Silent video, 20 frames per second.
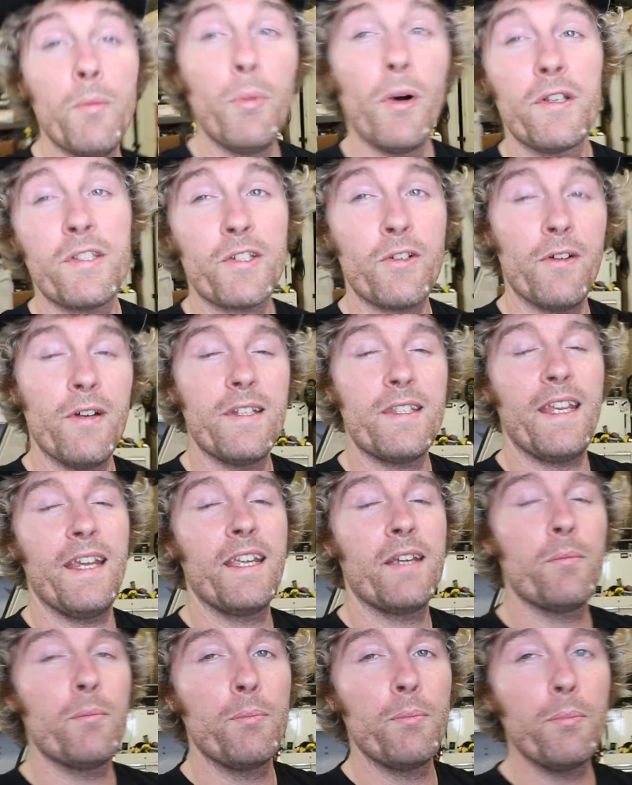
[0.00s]
bus story is a
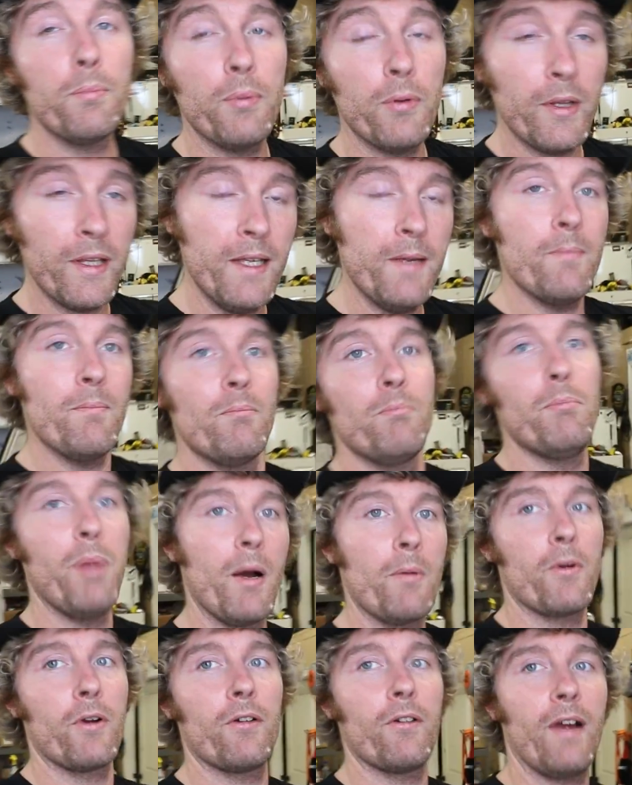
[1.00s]
complete
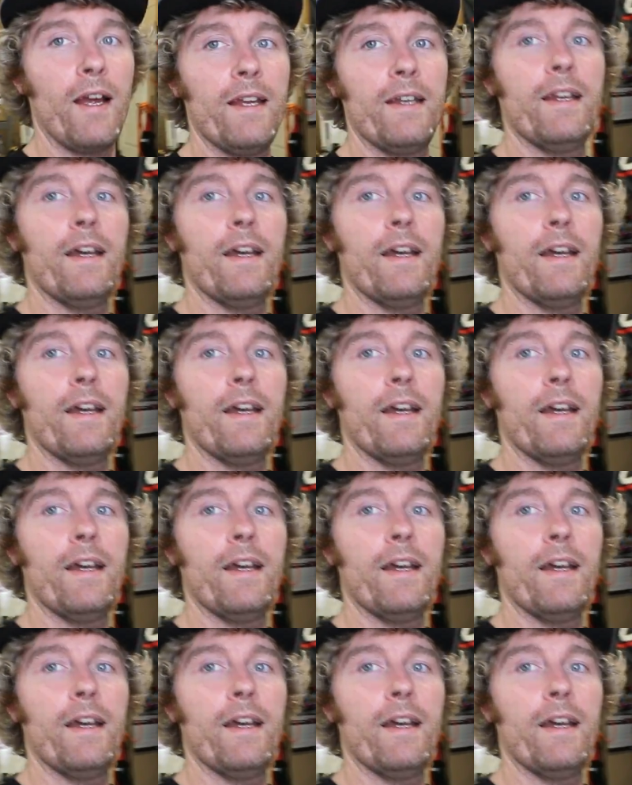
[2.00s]
bummer right